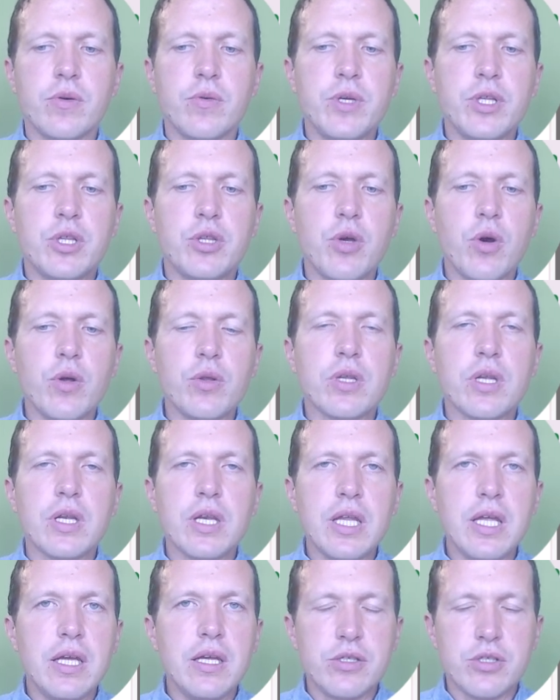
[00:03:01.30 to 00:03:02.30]
don't
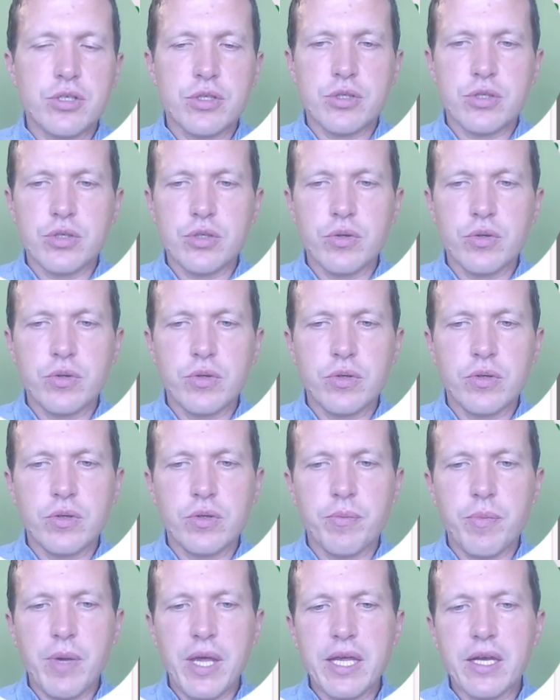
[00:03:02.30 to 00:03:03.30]
need to
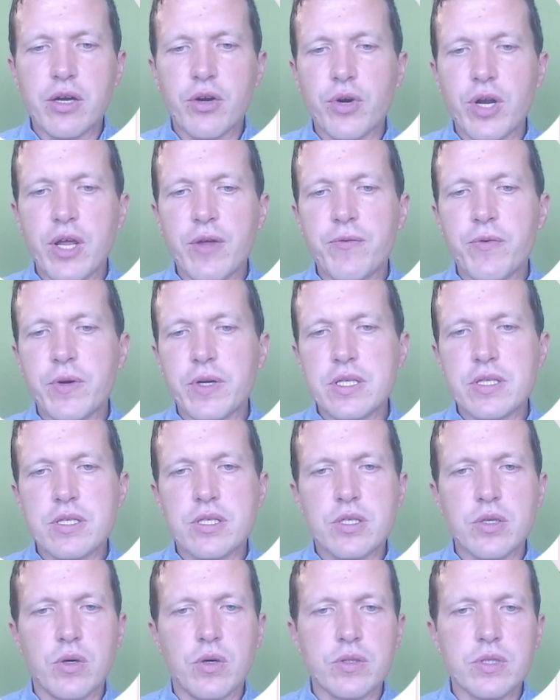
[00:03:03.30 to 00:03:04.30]
make a
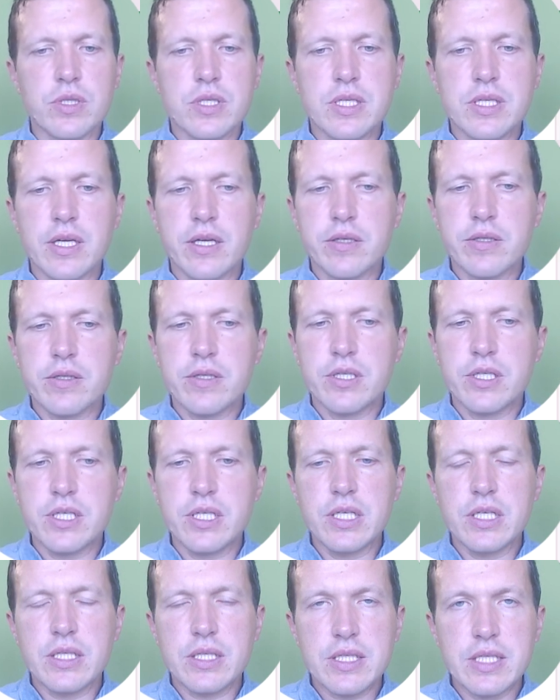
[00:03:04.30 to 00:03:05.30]
reference on cell
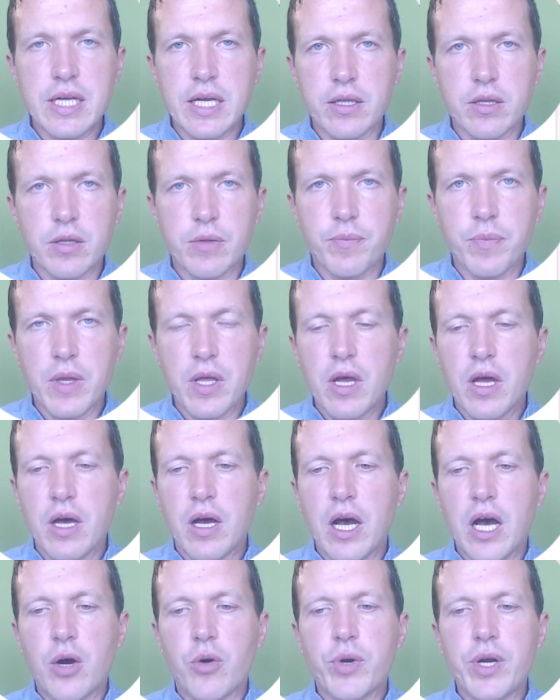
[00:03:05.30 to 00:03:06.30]
D10.
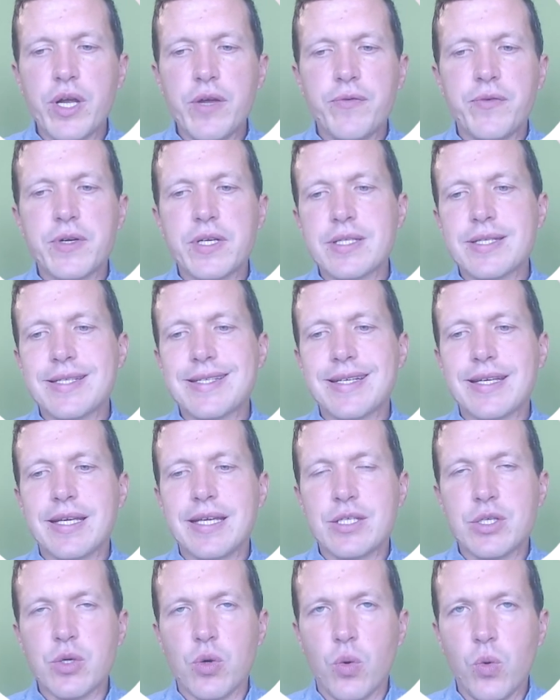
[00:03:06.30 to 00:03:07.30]
Our reference
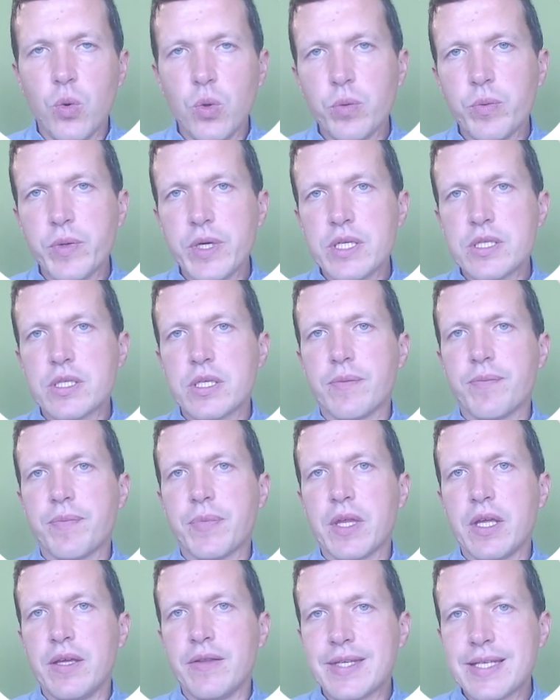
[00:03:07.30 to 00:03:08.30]
is always
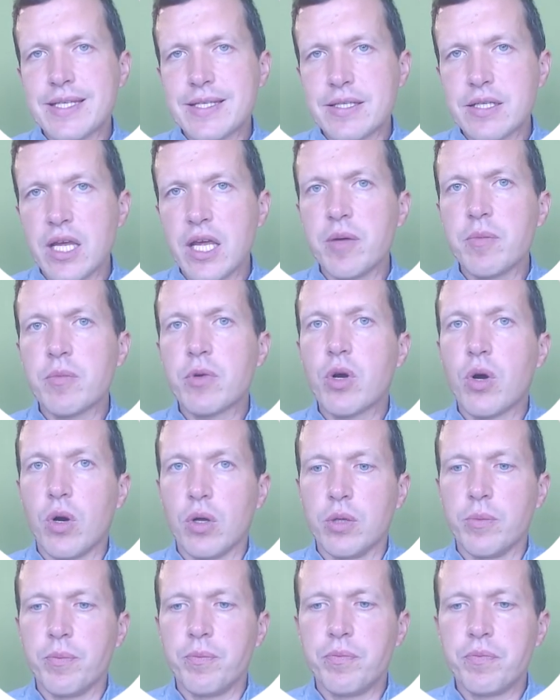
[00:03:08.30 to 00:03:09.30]
in the same
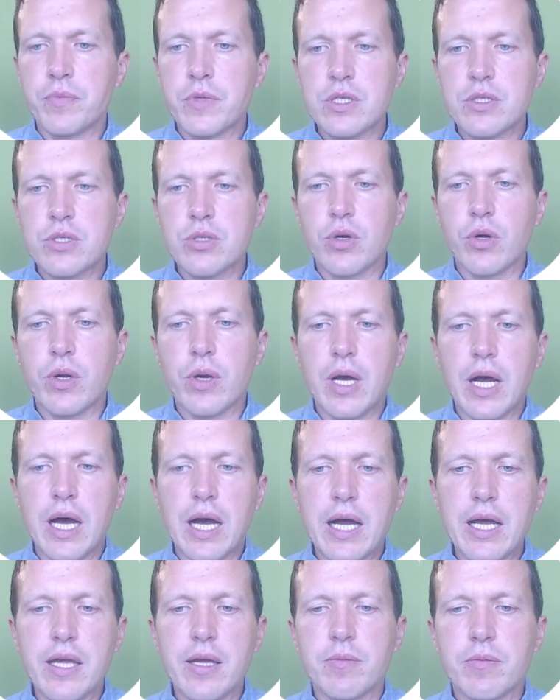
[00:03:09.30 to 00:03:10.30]
column. So
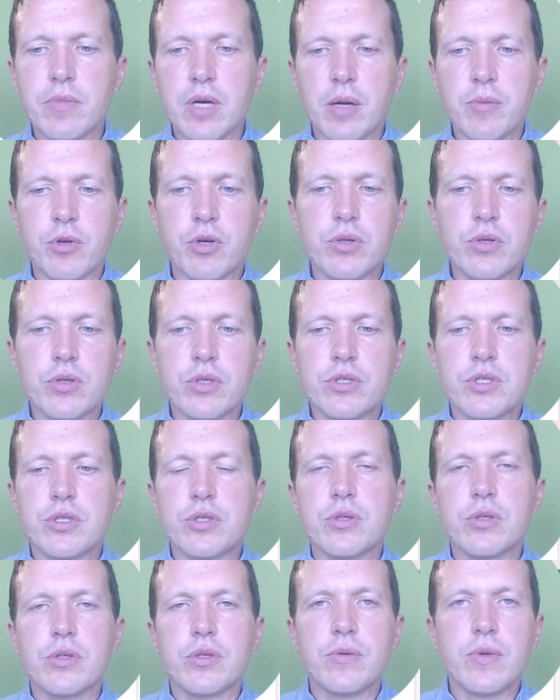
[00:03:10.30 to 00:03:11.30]
I'm going
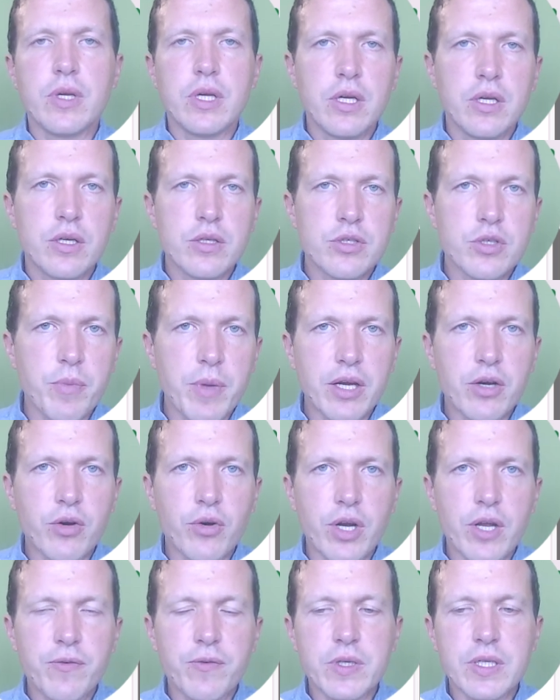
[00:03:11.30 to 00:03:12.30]
to make a
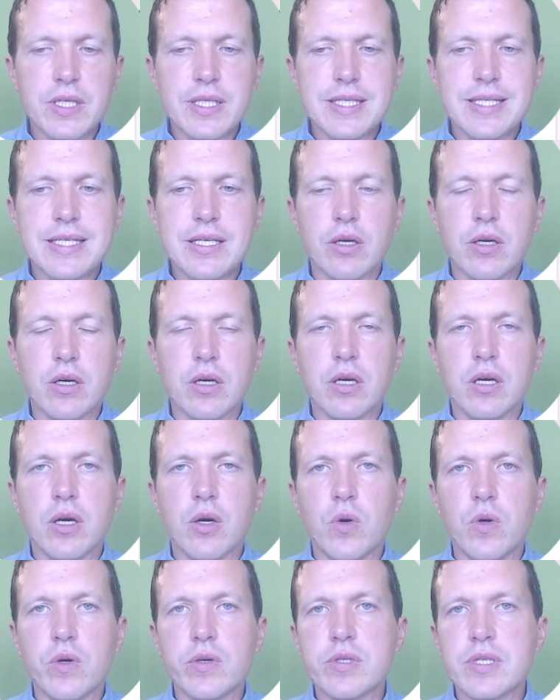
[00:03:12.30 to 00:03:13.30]
reference
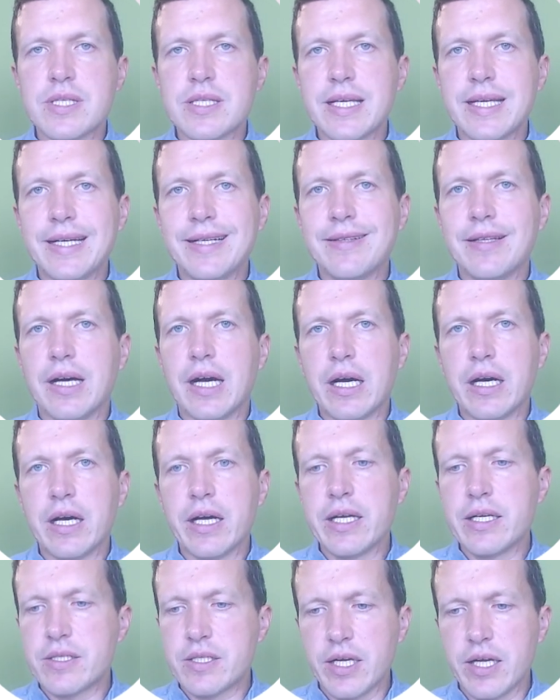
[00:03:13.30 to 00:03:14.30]
on cell
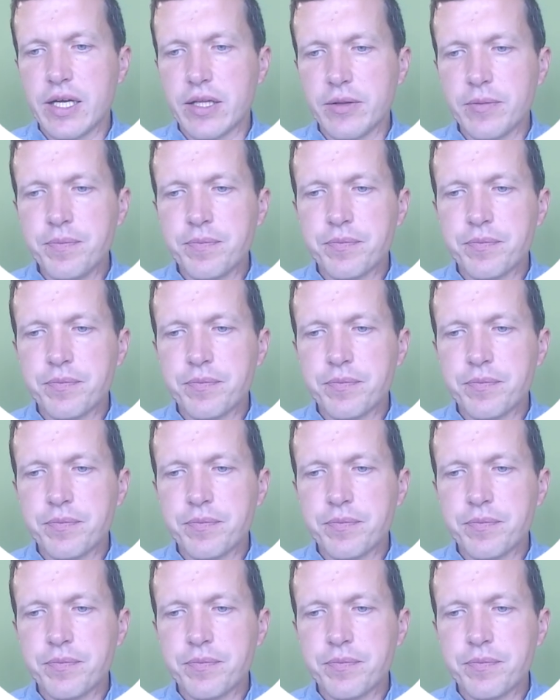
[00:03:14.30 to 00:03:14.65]
I10.